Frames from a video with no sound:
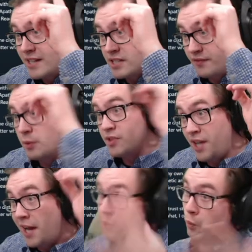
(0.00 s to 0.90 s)
phone
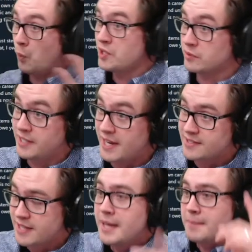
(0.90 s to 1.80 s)
said was really nice.
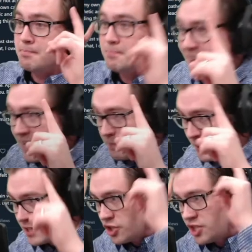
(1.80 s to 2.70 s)
Maybe
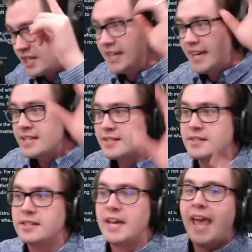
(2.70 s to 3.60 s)
she isn't
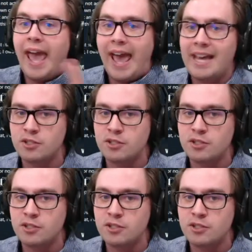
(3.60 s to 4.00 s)
as